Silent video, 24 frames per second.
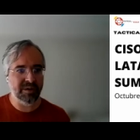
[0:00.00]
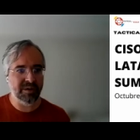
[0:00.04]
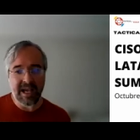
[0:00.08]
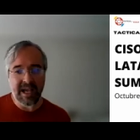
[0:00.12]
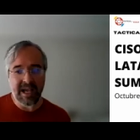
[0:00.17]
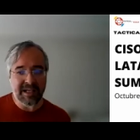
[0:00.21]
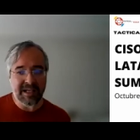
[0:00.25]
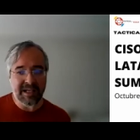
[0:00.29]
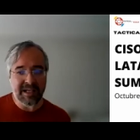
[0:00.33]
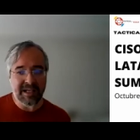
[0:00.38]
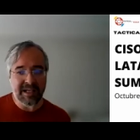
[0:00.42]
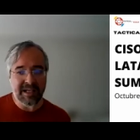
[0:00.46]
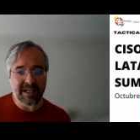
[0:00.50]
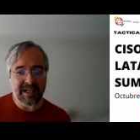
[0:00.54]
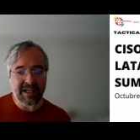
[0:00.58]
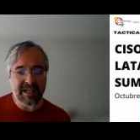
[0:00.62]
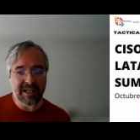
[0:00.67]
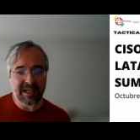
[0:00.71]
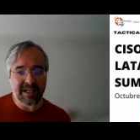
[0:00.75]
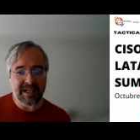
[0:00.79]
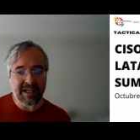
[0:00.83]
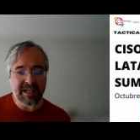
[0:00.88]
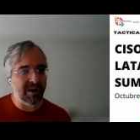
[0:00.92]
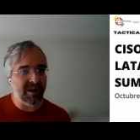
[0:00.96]
And then you
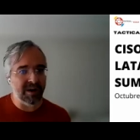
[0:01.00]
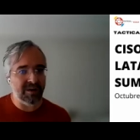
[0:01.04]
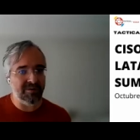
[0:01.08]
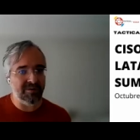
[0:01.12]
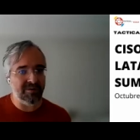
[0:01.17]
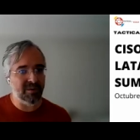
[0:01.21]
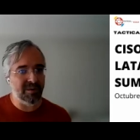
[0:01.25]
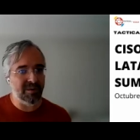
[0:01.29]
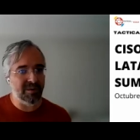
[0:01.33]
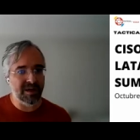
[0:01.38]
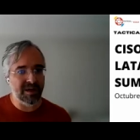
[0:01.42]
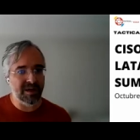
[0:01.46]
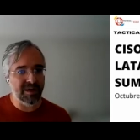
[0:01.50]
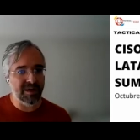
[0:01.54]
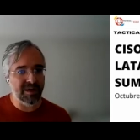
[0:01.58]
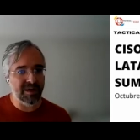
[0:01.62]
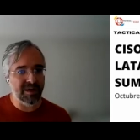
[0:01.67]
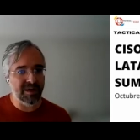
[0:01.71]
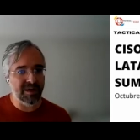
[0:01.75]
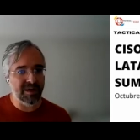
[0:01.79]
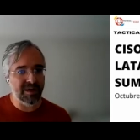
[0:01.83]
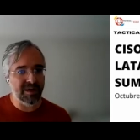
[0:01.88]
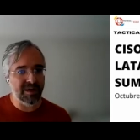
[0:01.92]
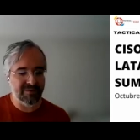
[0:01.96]
pick one of the ones we
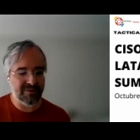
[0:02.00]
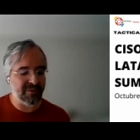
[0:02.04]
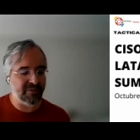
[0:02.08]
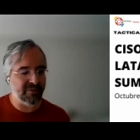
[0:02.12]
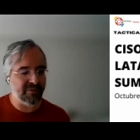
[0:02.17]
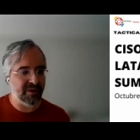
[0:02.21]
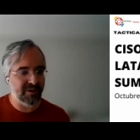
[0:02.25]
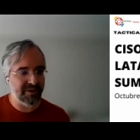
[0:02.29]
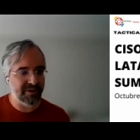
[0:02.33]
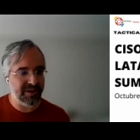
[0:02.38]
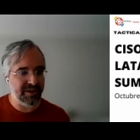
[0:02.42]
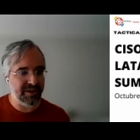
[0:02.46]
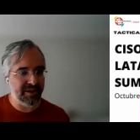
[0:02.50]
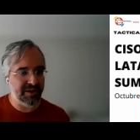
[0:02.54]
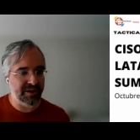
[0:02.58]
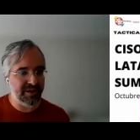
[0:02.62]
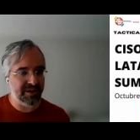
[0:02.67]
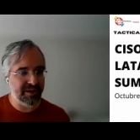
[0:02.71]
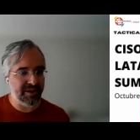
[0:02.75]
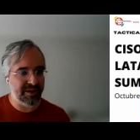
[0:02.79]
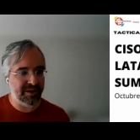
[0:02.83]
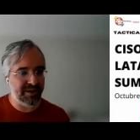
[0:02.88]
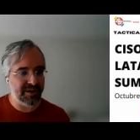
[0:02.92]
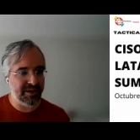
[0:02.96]
selected for
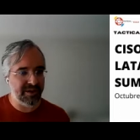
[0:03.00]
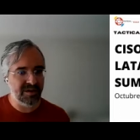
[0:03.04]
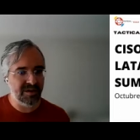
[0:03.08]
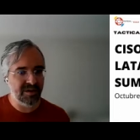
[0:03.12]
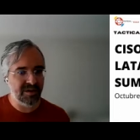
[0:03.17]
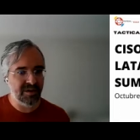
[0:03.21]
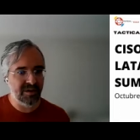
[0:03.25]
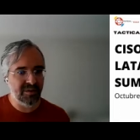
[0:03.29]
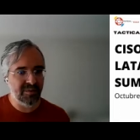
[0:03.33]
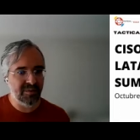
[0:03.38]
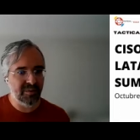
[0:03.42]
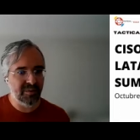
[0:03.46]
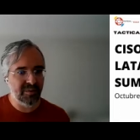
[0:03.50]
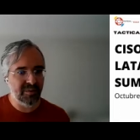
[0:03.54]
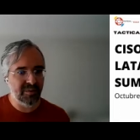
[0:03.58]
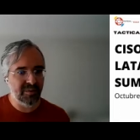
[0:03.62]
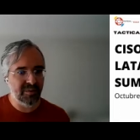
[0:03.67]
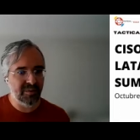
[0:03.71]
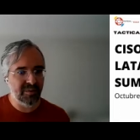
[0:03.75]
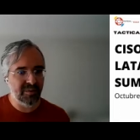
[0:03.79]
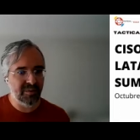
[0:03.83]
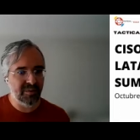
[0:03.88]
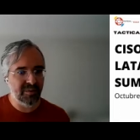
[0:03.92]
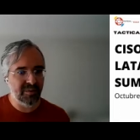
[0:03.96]
volunteers, which
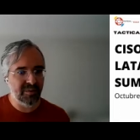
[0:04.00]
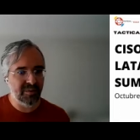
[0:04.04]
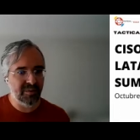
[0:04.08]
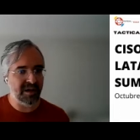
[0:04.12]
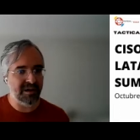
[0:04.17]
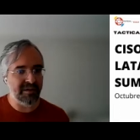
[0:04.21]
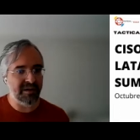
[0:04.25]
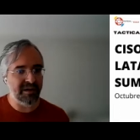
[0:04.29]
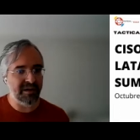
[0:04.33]
are